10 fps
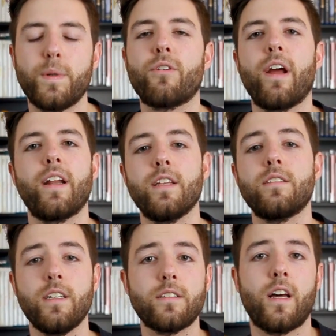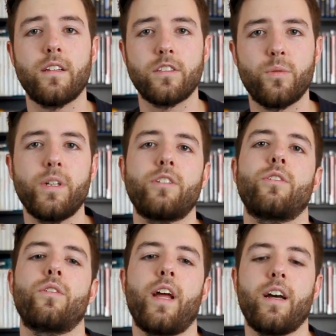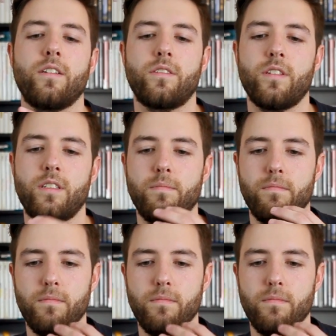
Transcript: but granted this is on the Switch, so it has it's